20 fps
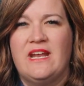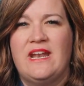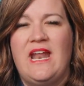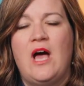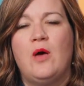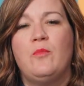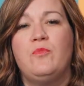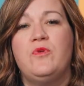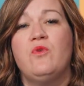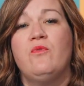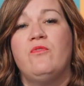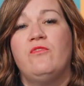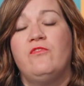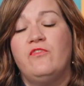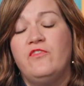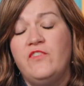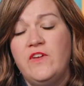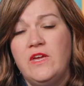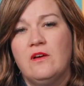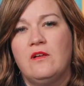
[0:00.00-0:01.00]
and help you
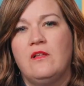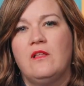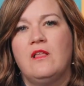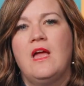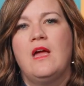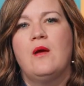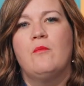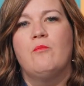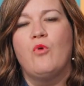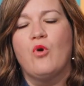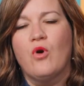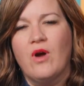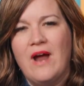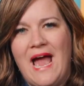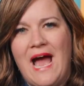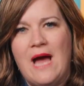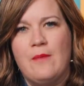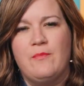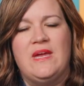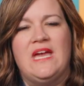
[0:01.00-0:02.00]
feel more
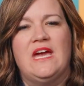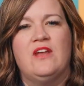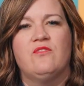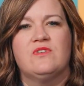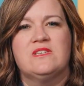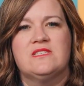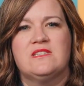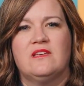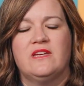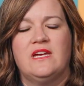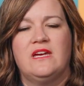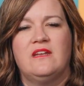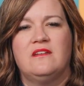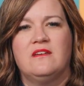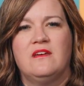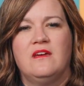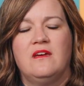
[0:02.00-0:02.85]
happy and resilient?